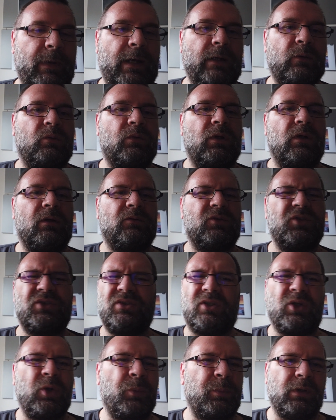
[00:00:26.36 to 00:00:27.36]
about
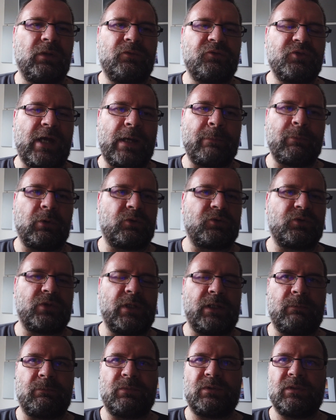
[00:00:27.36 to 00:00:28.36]
just a couple of tripod
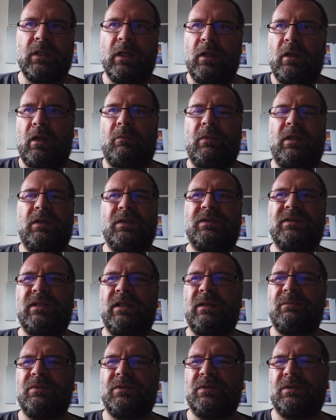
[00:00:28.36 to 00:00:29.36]
tips. I mean, the
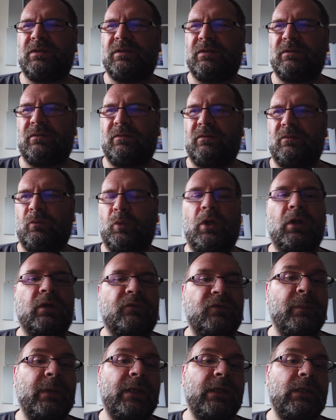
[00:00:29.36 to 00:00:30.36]
tips
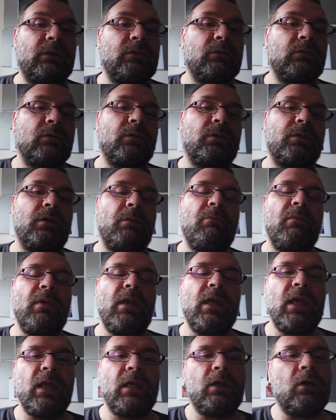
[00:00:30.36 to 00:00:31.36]
work for me. They
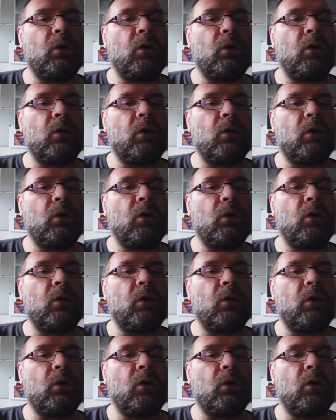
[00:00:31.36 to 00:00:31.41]
may